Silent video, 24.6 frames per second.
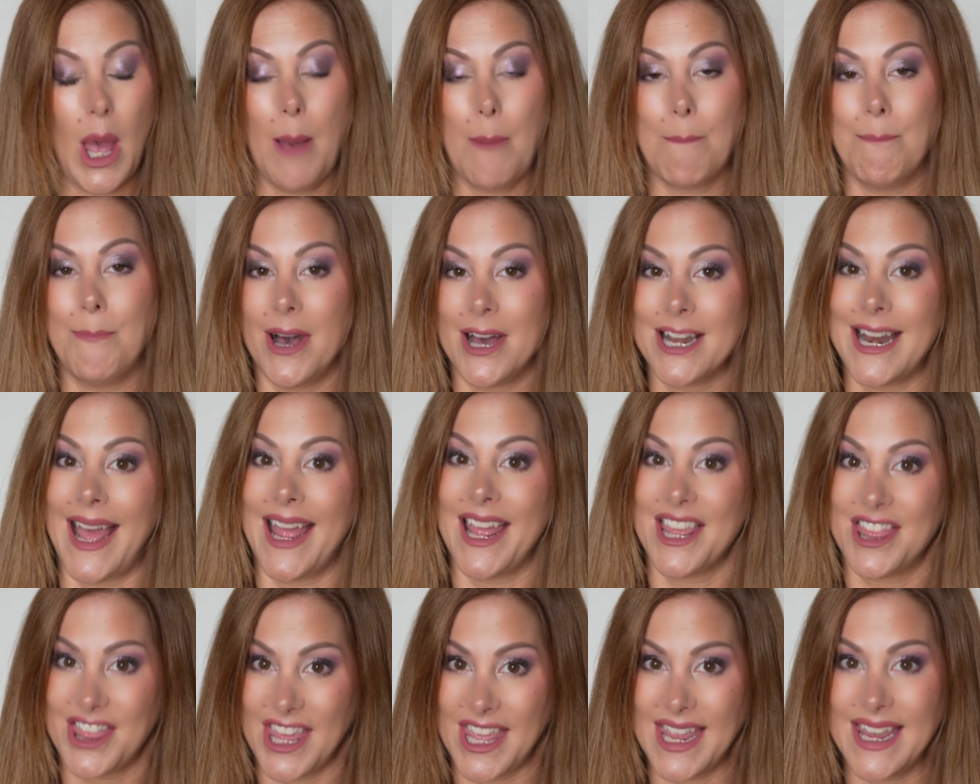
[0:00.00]
but
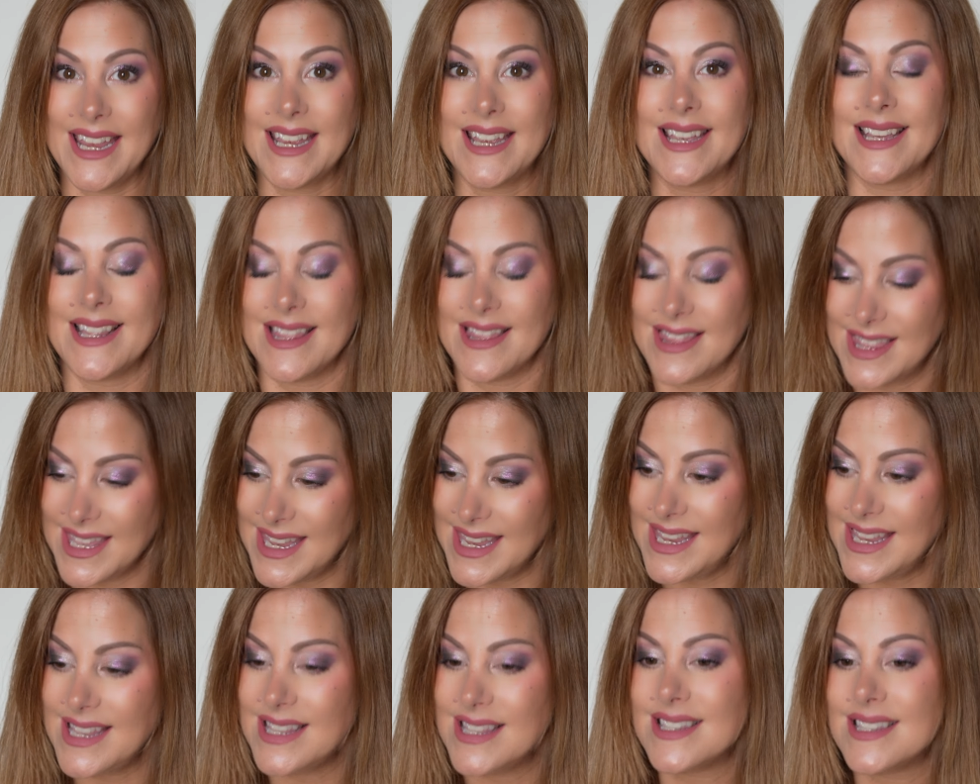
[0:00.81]
I think
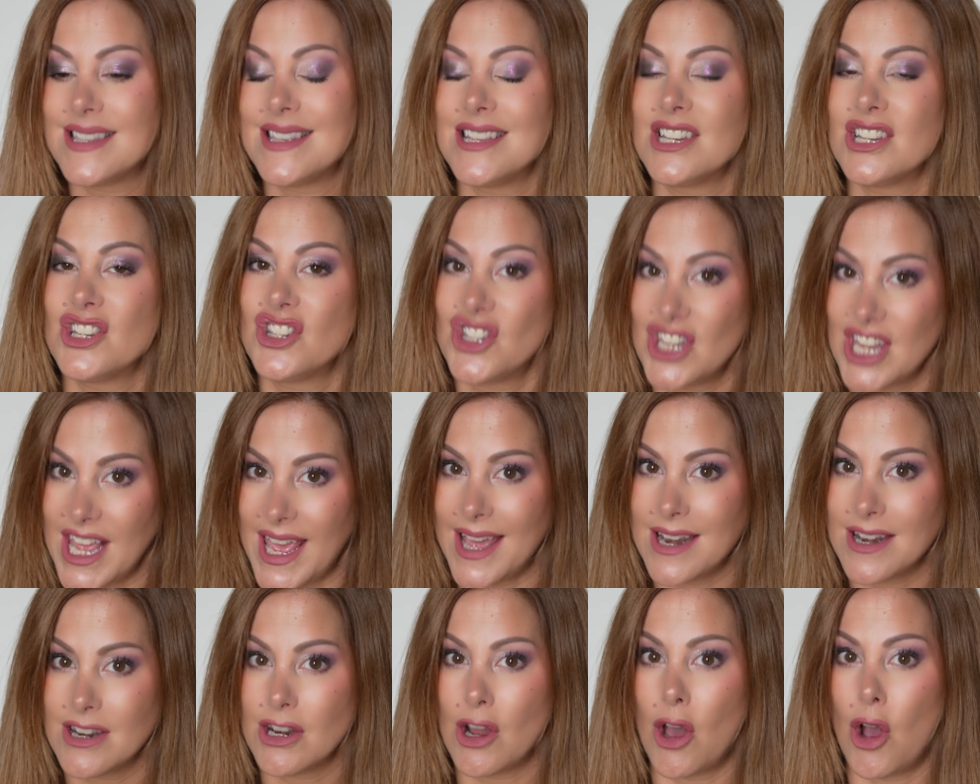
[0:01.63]
these
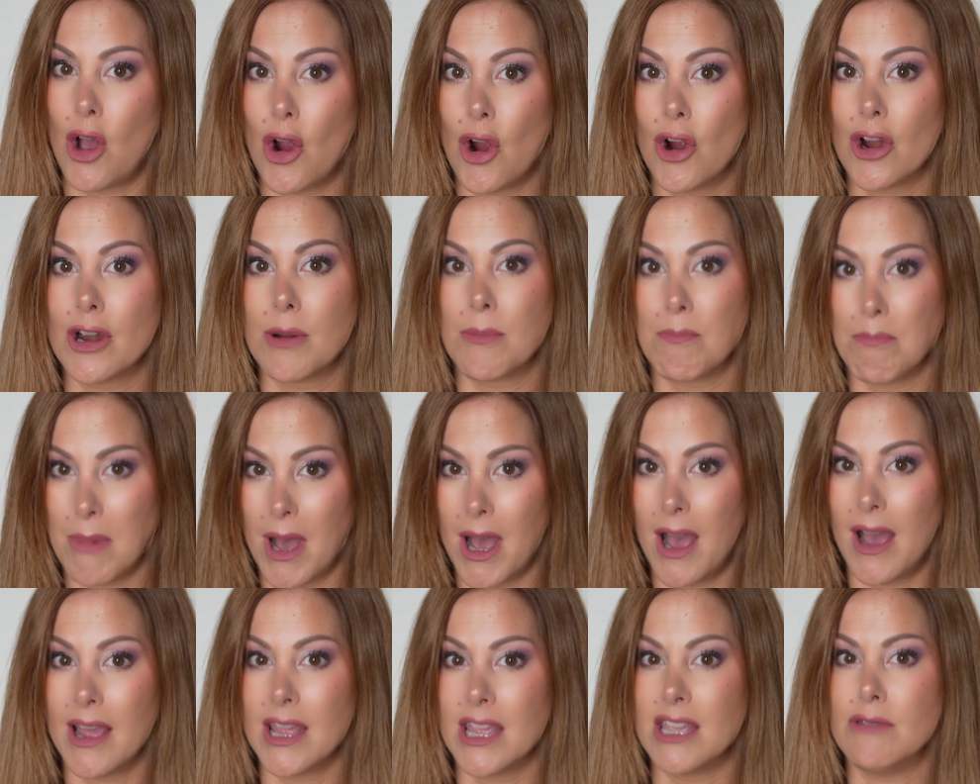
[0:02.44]
10 are
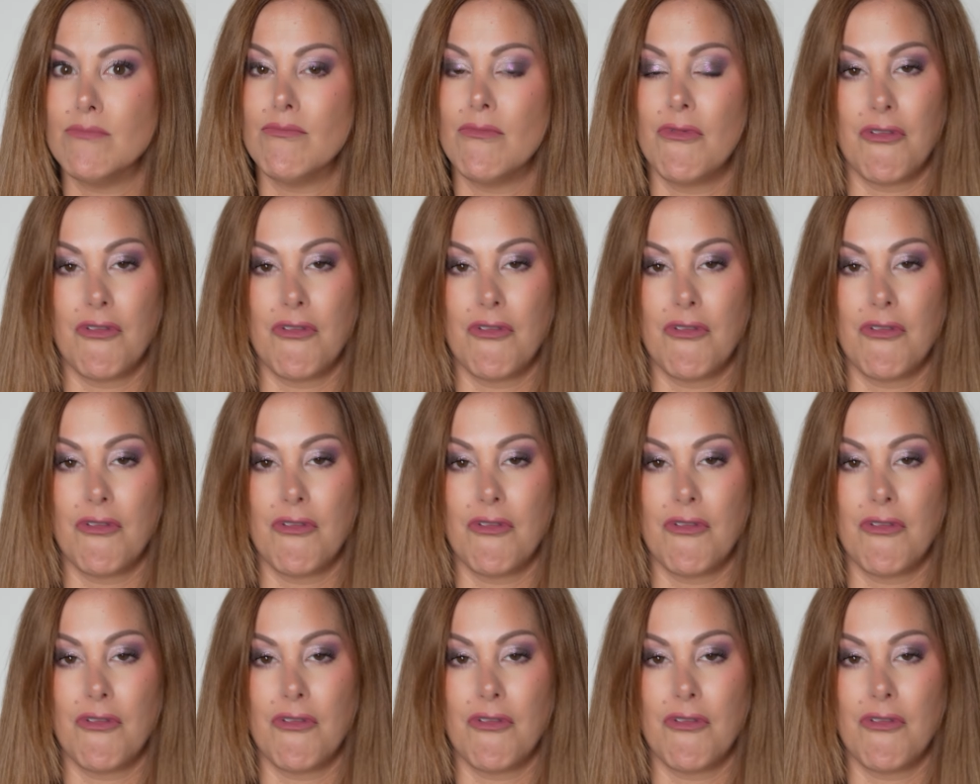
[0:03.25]
my